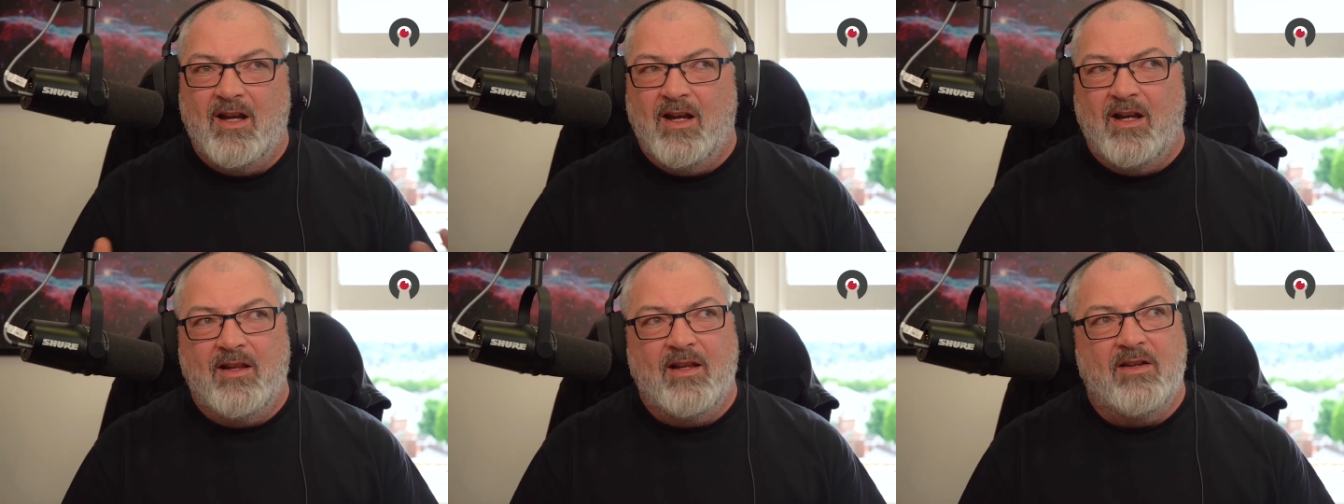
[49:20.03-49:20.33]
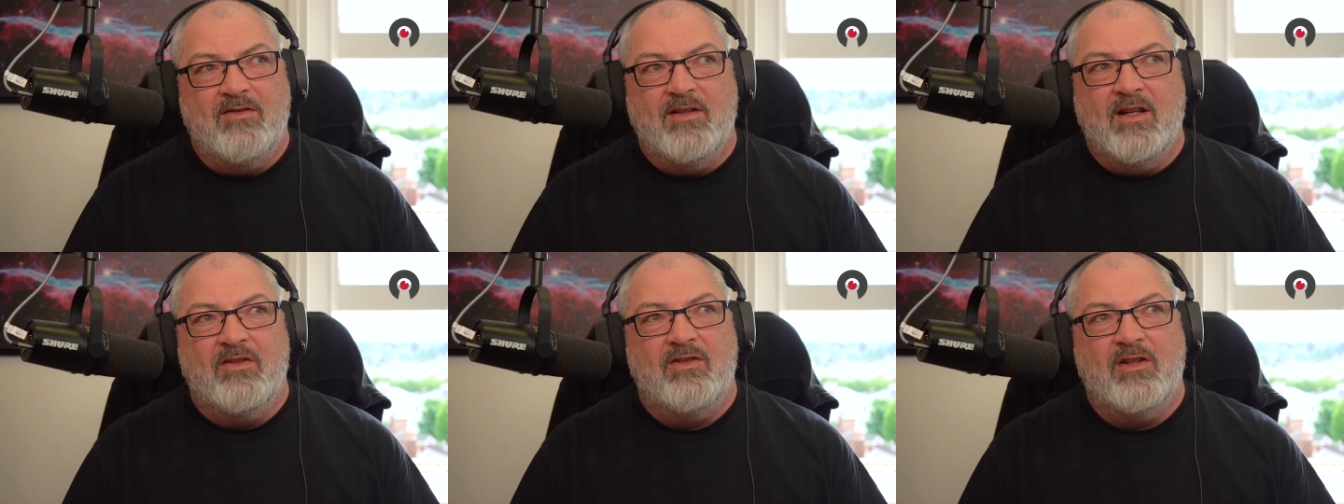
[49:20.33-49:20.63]

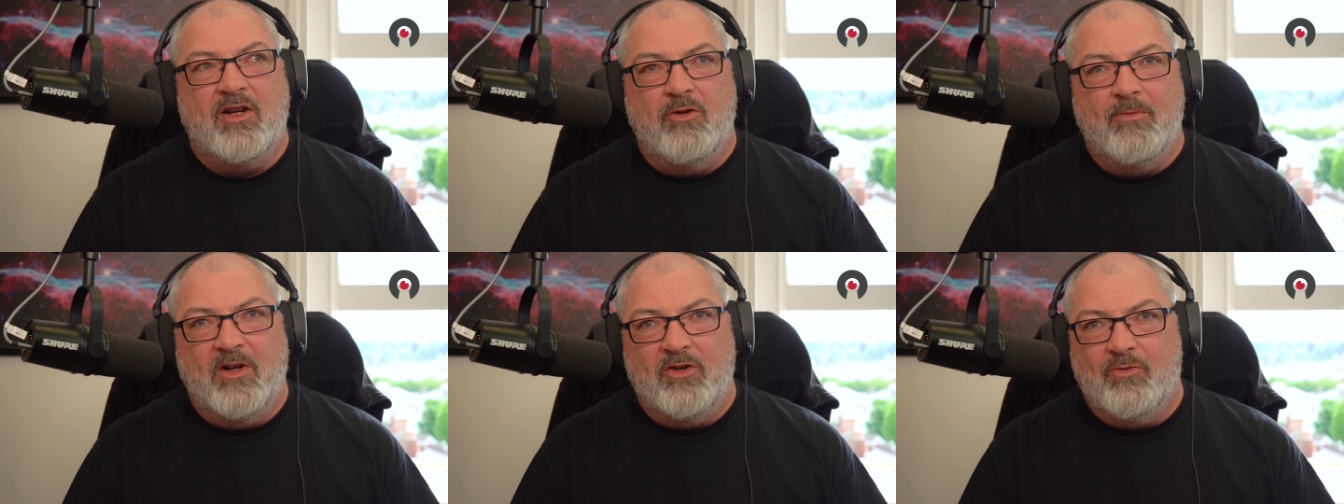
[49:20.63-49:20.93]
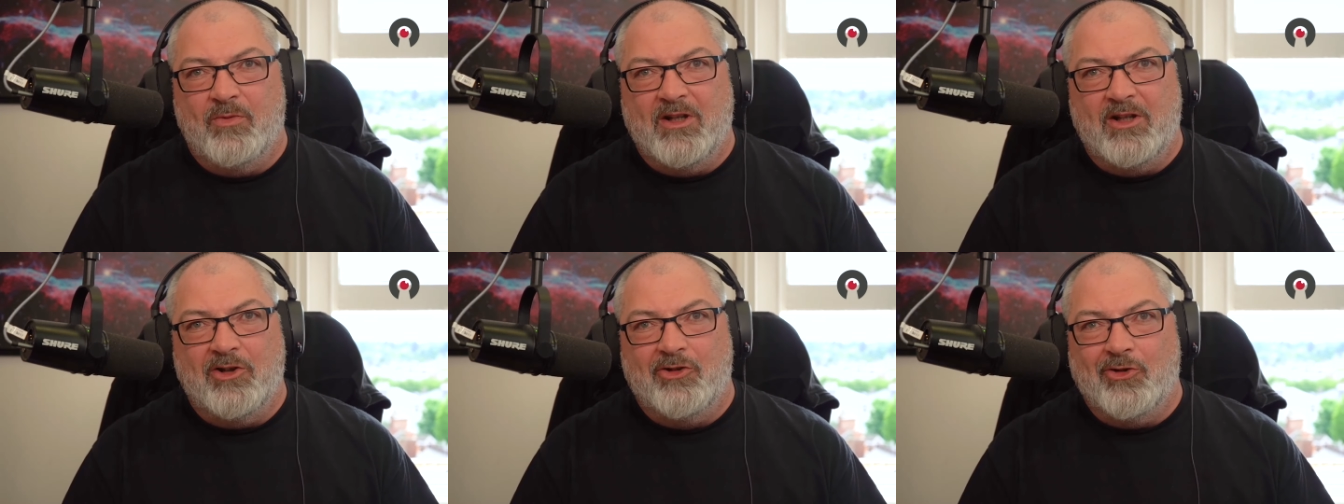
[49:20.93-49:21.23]
There's, there's so
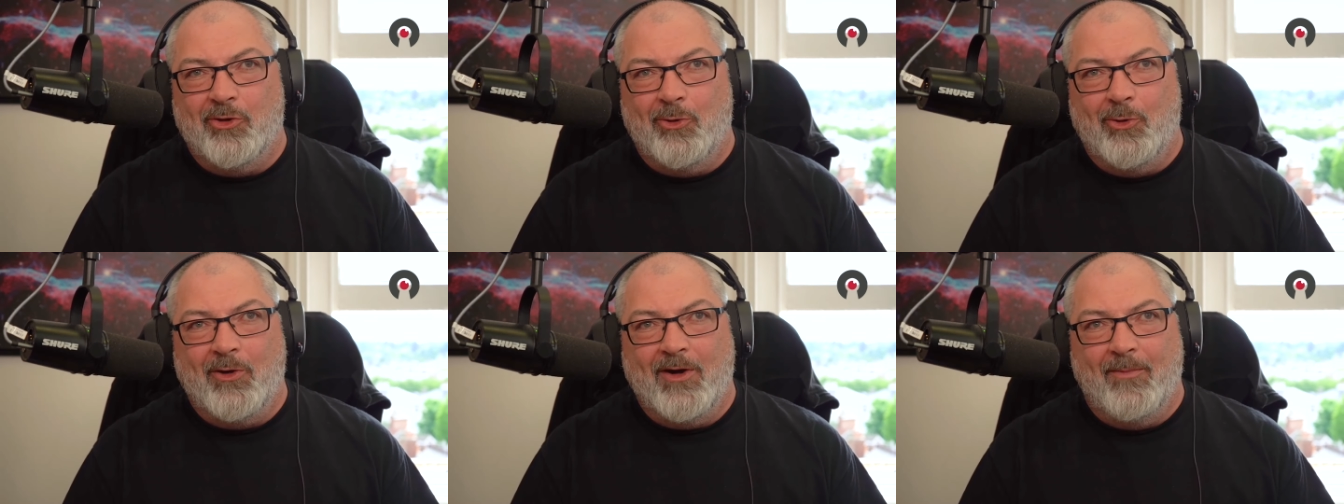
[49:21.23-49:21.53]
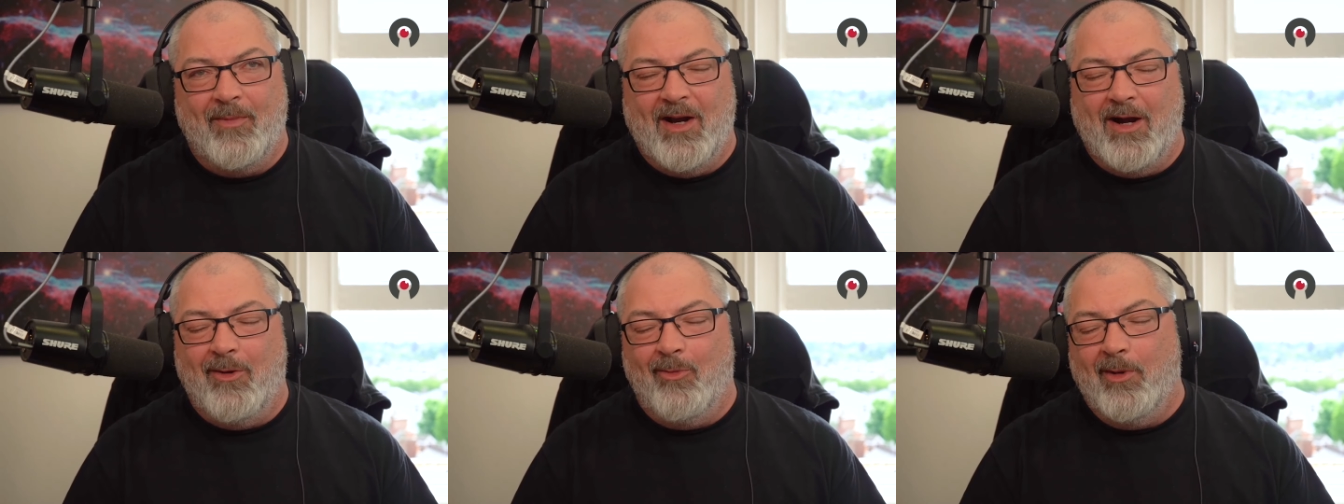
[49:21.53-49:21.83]
much we could talk
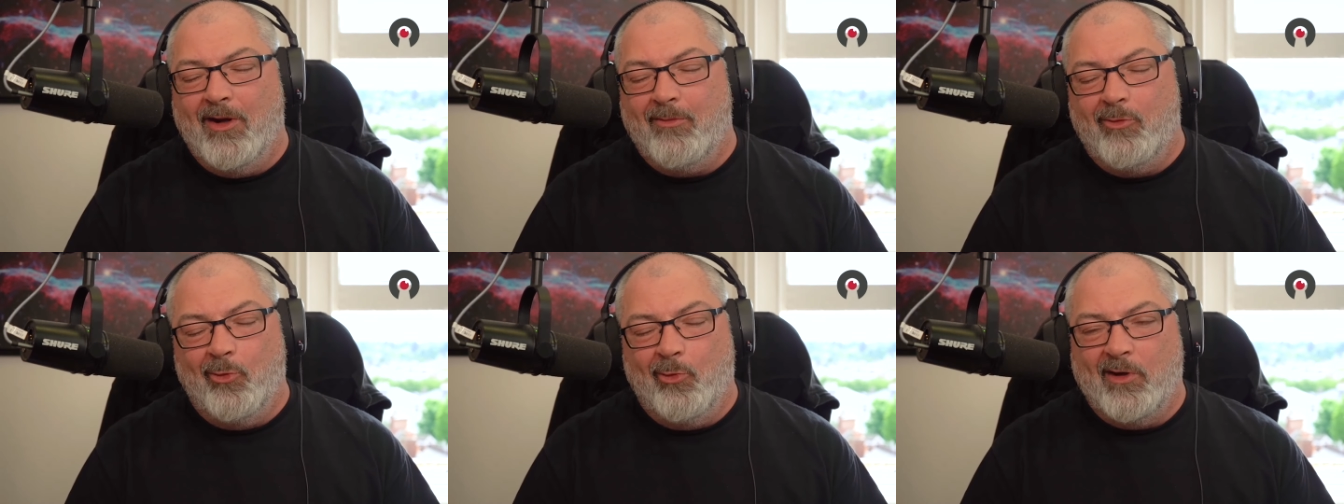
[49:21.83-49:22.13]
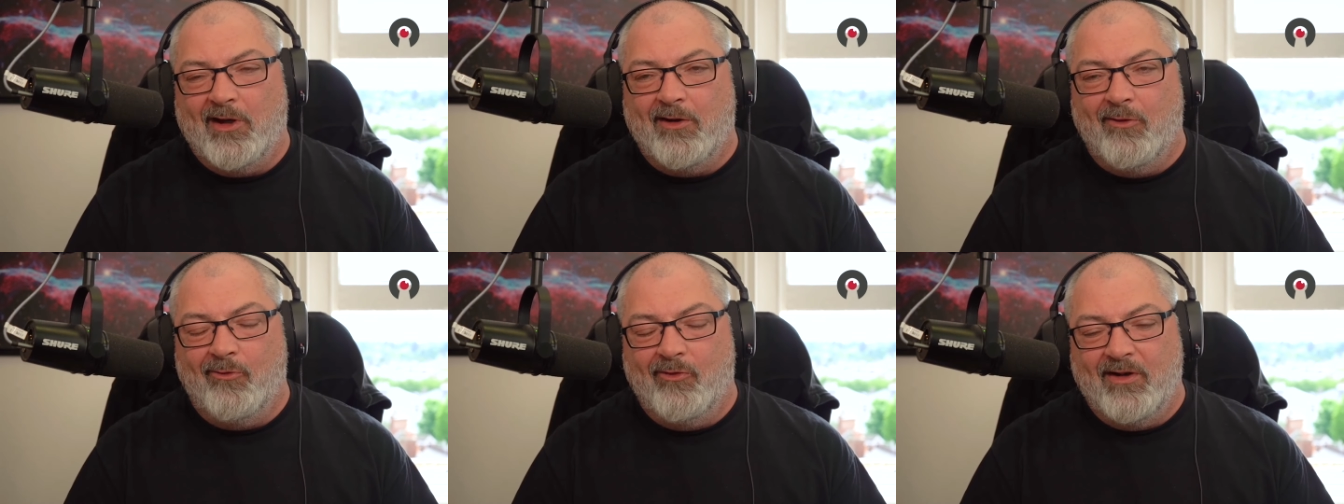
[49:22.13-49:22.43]
about. Maybe
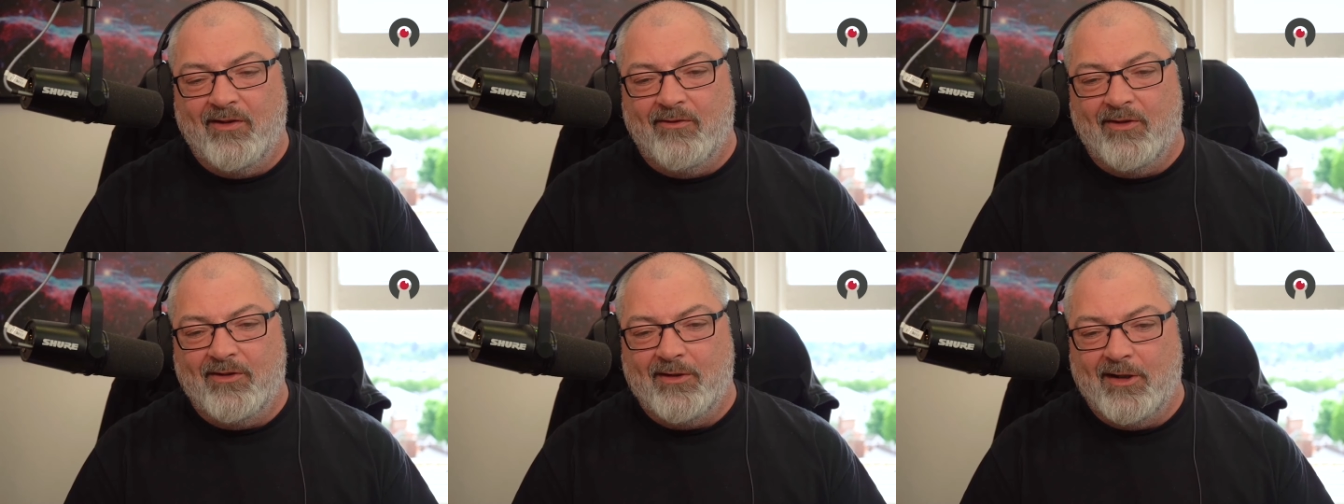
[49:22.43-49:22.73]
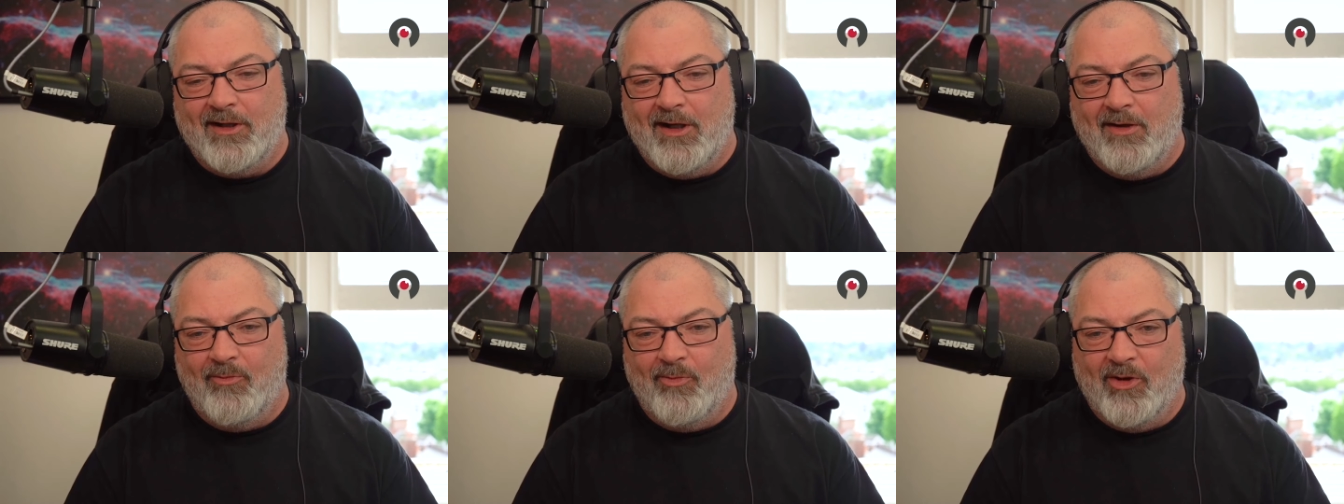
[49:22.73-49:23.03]
we can
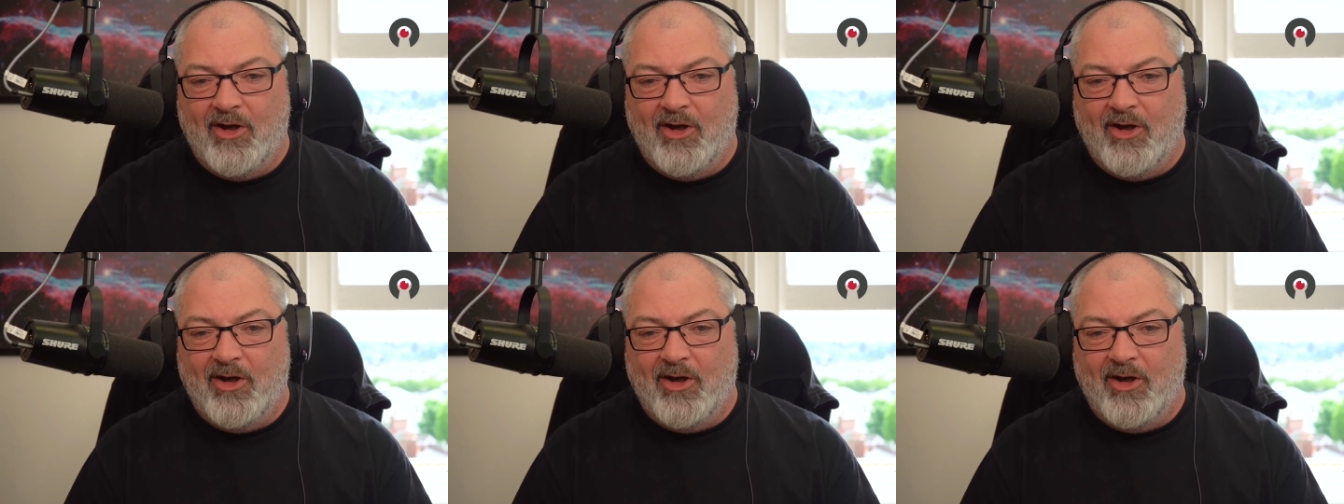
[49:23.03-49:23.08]
revisit it.